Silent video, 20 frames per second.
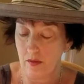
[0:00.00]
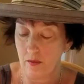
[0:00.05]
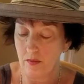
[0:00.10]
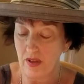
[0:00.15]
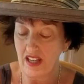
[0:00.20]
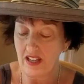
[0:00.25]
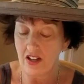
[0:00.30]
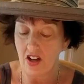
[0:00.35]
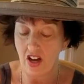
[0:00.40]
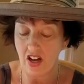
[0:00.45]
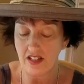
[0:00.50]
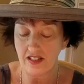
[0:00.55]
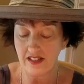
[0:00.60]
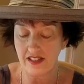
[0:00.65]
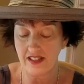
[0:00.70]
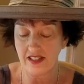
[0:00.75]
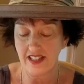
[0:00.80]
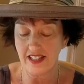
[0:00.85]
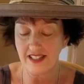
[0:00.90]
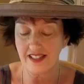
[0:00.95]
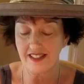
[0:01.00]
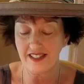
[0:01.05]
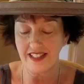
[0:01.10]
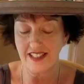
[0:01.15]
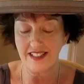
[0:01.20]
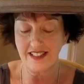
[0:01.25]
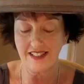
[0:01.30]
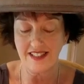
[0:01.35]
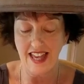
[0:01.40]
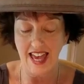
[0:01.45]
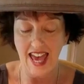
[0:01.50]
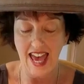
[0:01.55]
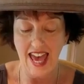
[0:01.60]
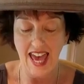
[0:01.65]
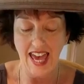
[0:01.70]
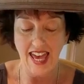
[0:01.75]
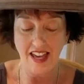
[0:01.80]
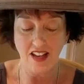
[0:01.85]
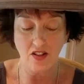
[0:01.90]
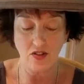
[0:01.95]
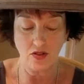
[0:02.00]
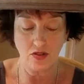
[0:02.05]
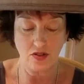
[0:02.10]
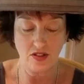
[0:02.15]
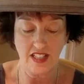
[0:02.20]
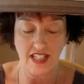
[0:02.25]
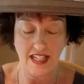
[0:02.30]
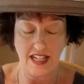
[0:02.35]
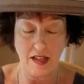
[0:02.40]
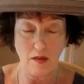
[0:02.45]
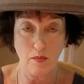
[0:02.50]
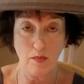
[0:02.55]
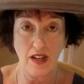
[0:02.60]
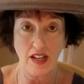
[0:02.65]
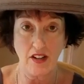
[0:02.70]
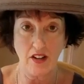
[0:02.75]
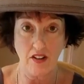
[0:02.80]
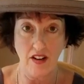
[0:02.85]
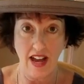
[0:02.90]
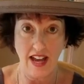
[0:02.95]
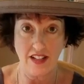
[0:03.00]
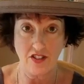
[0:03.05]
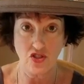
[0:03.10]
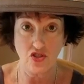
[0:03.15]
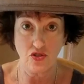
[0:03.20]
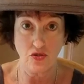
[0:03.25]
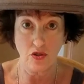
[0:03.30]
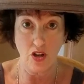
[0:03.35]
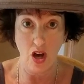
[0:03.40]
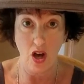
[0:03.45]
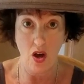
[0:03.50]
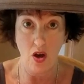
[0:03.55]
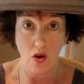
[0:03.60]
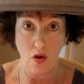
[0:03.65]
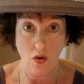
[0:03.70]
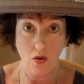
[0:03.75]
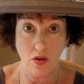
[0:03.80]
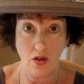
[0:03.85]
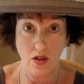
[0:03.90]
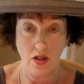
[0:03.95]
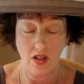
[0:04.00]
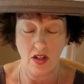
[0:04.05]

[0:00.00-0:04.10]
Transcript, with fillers: because this is angled, getting bigger as you go,